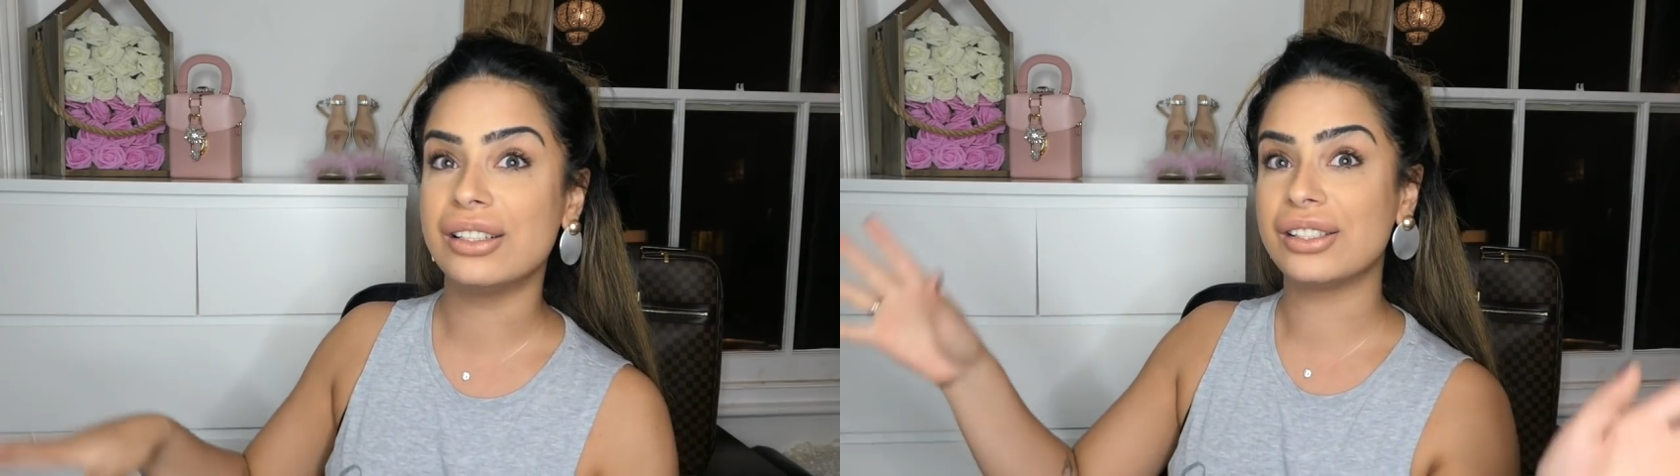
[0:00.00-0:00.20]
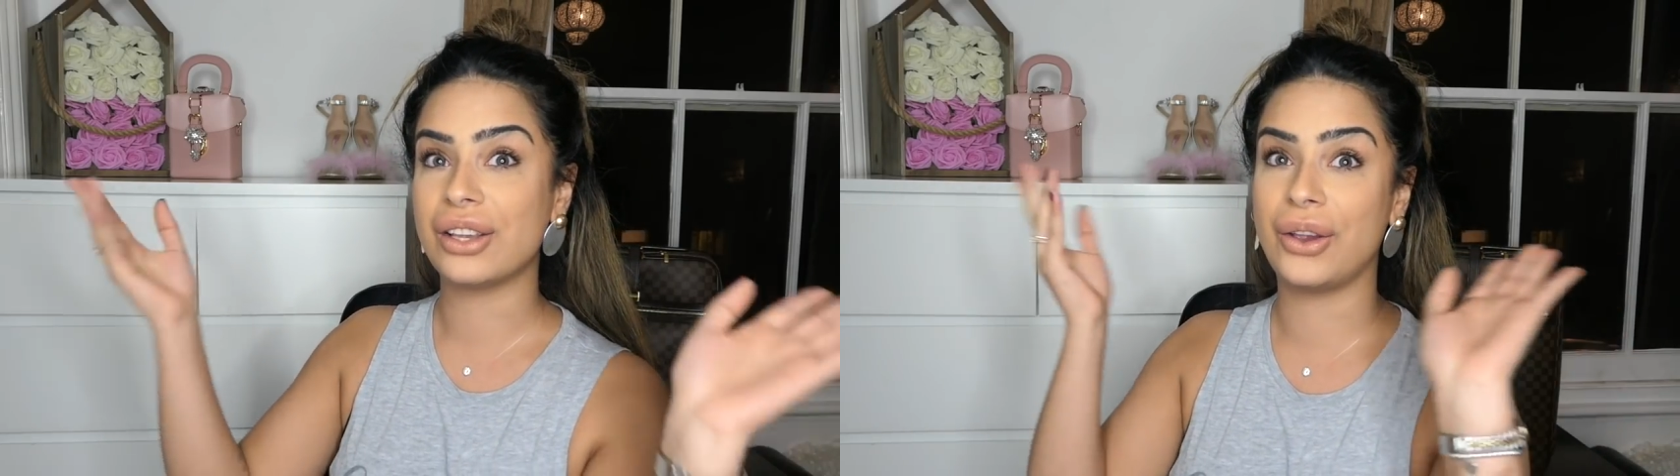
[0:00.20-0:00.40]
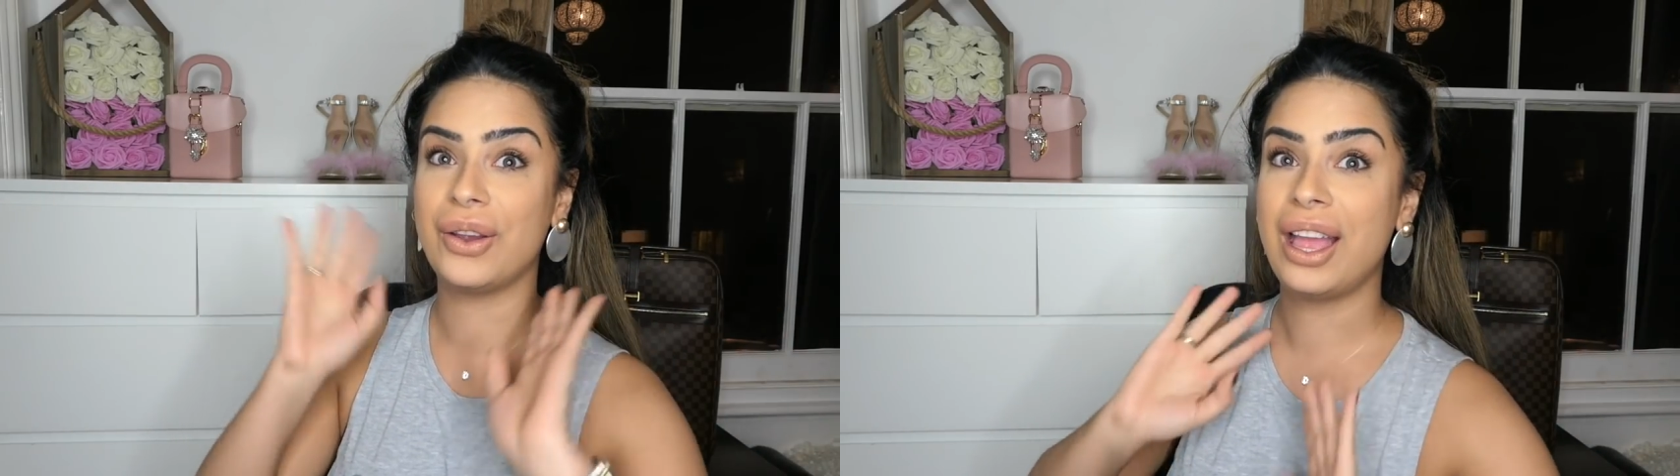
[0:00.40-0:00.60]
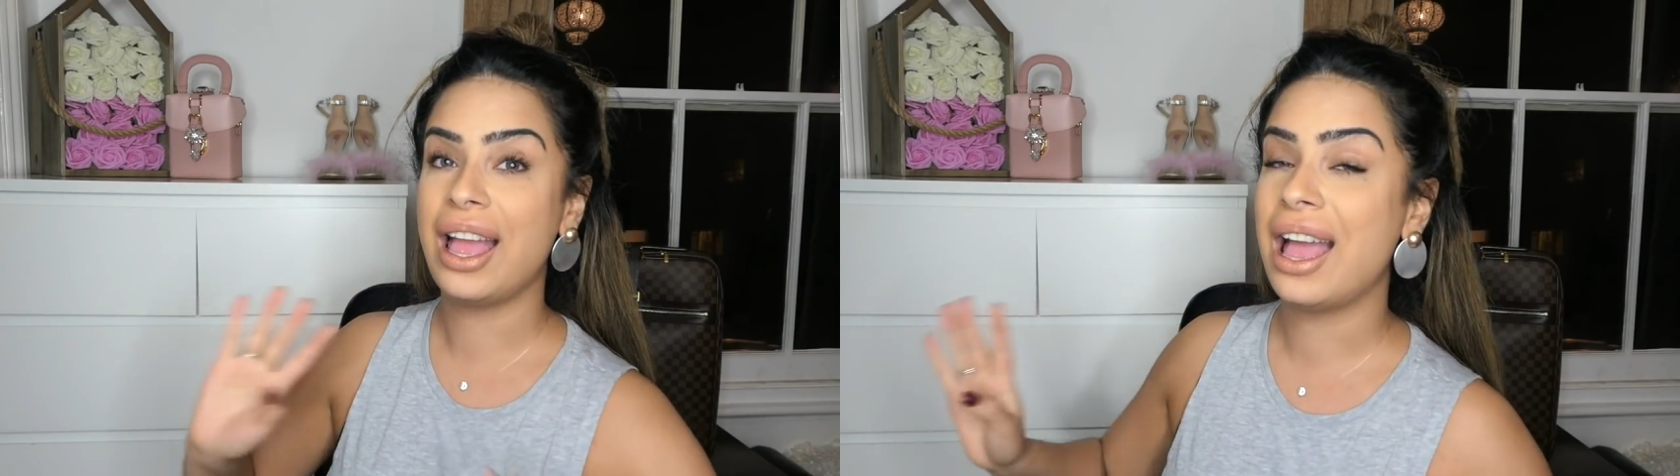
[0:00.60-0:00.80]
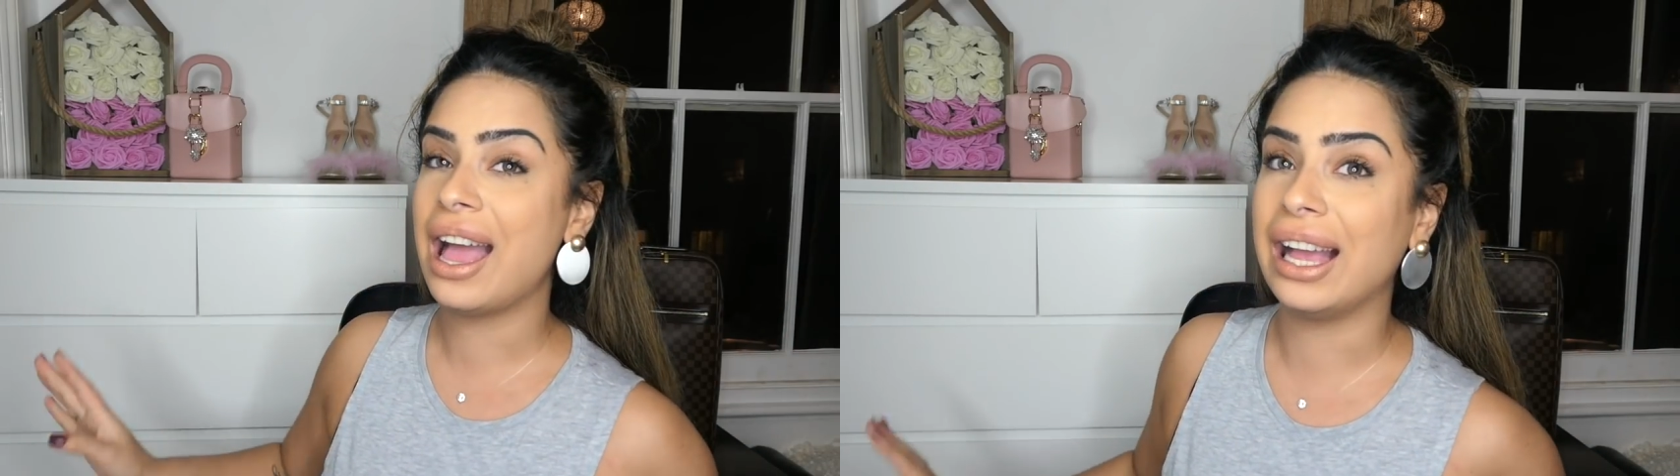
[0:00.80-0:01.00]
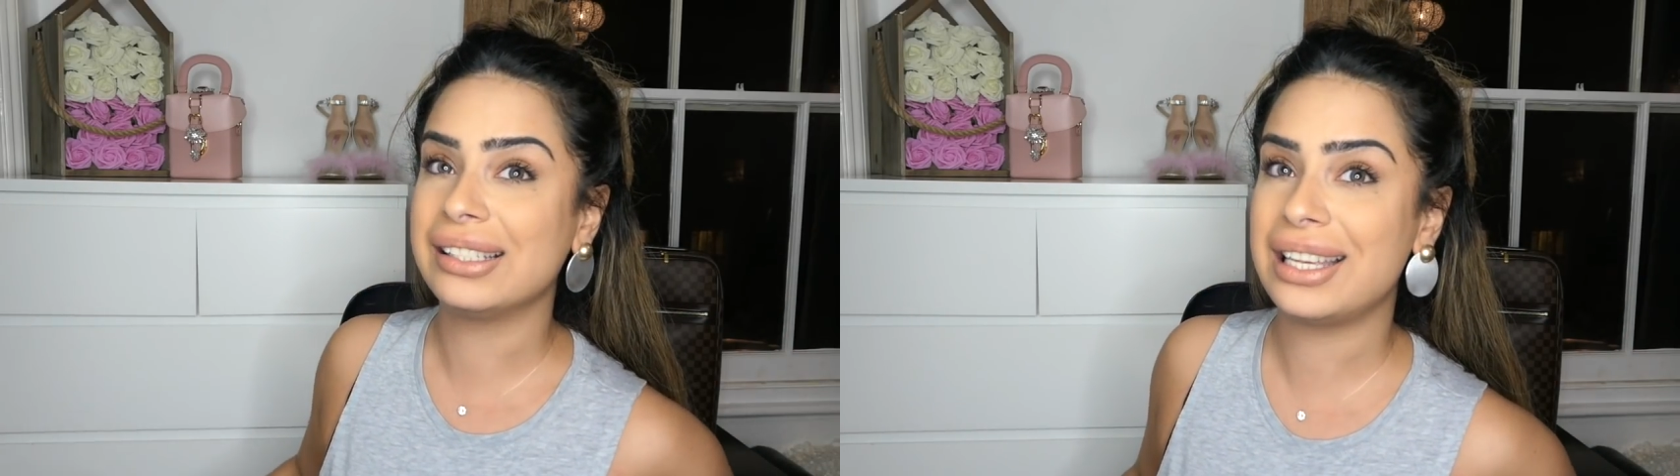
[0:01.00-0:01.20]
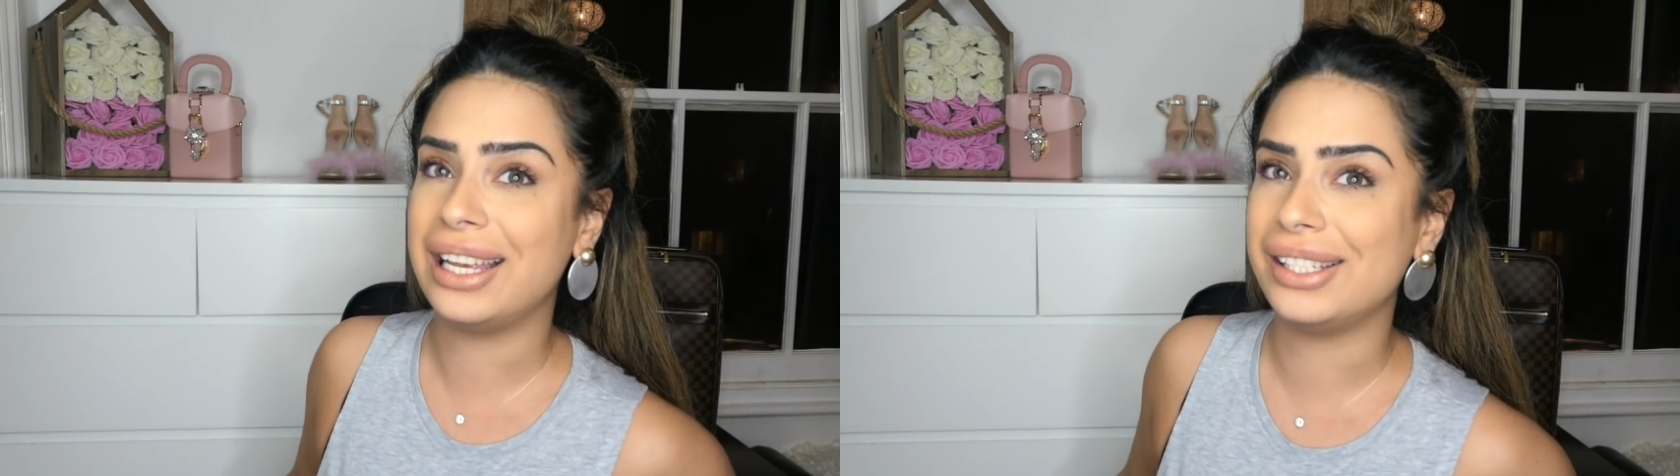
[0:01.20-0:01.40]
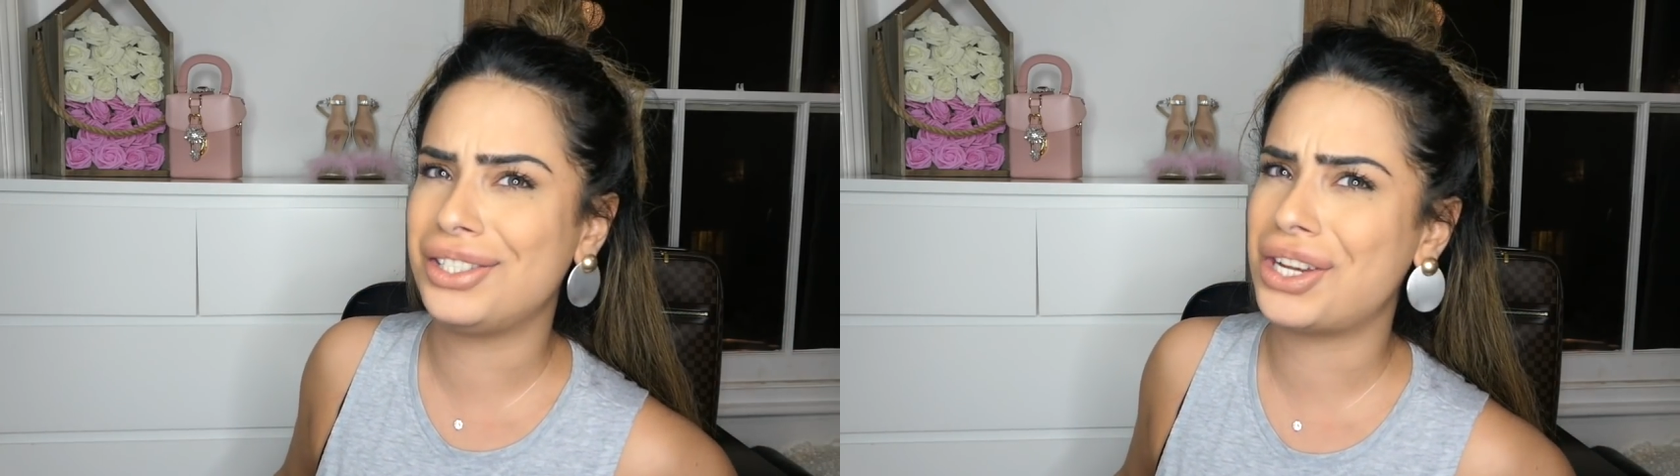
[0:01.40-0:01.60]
So as it is,